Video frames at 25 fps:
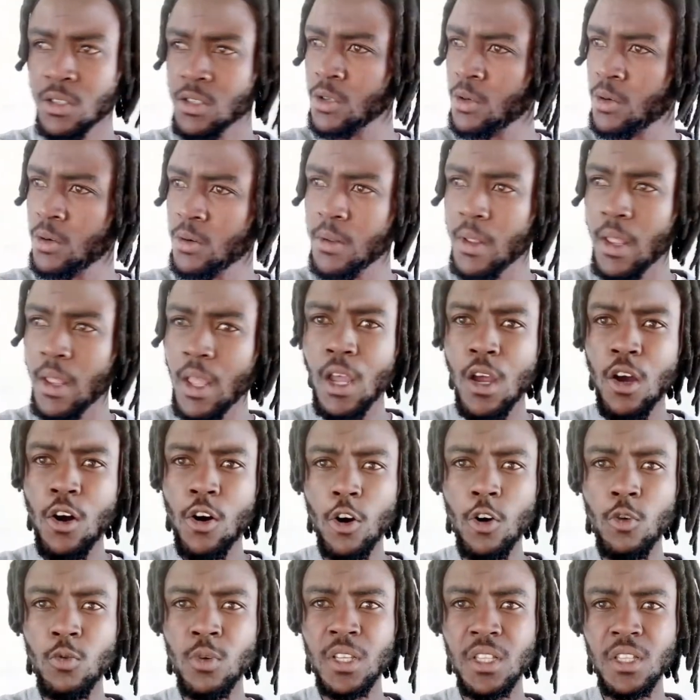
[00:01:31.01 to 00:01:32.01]
So
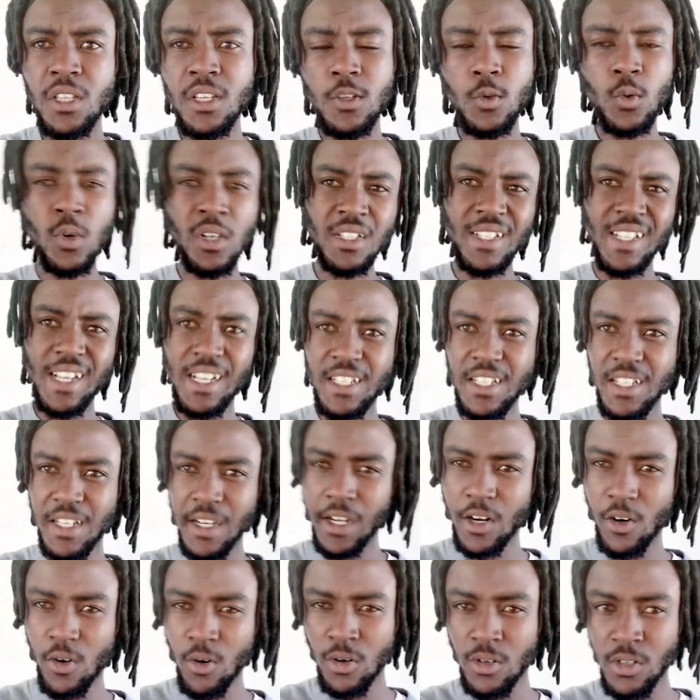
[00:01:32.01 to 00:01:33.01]
all we did was just
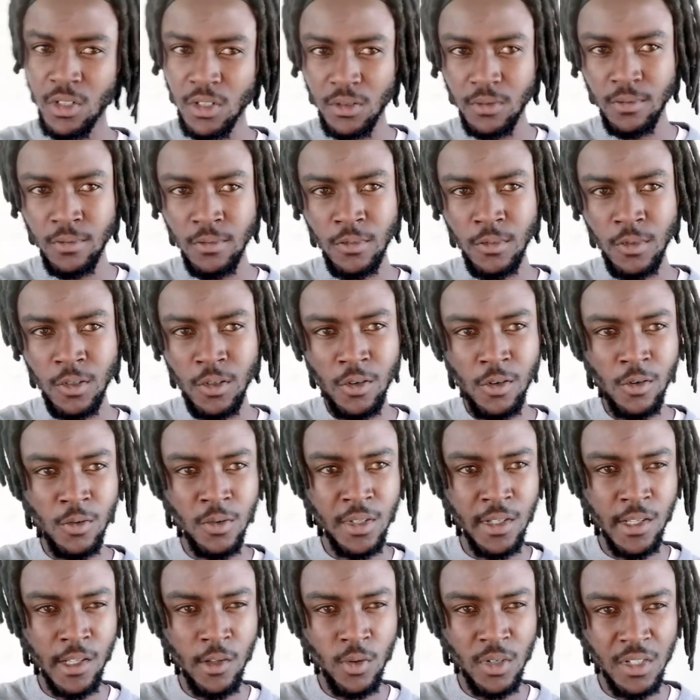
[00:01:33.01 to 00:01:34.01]
record, all
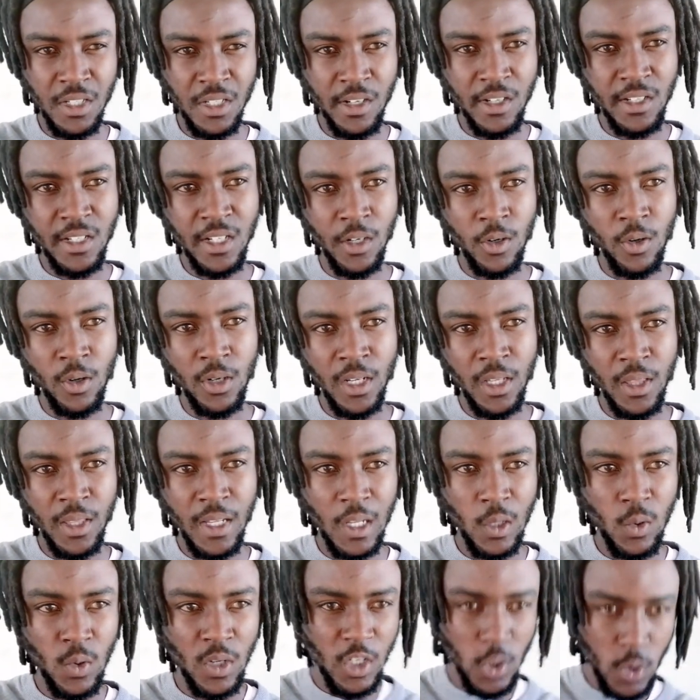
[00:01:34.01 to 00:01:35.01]
we did was just record, and
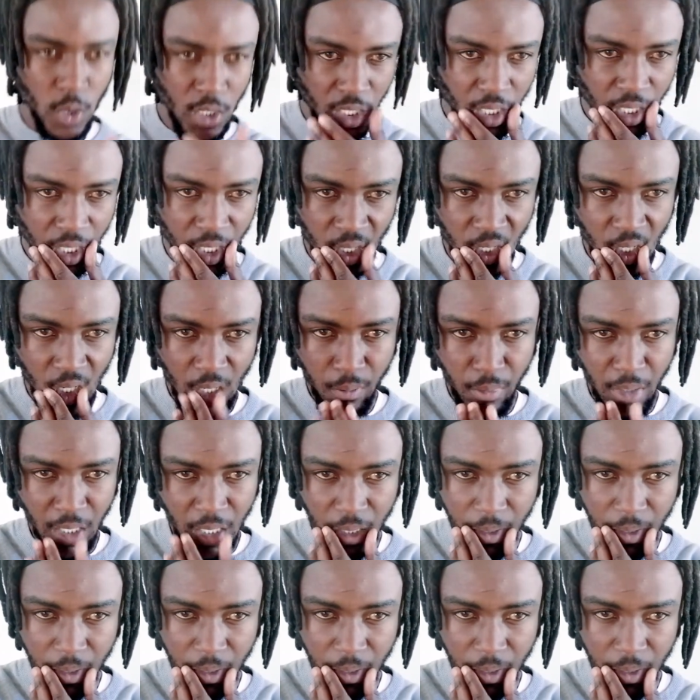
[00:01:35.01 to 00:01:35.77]
that was 2013.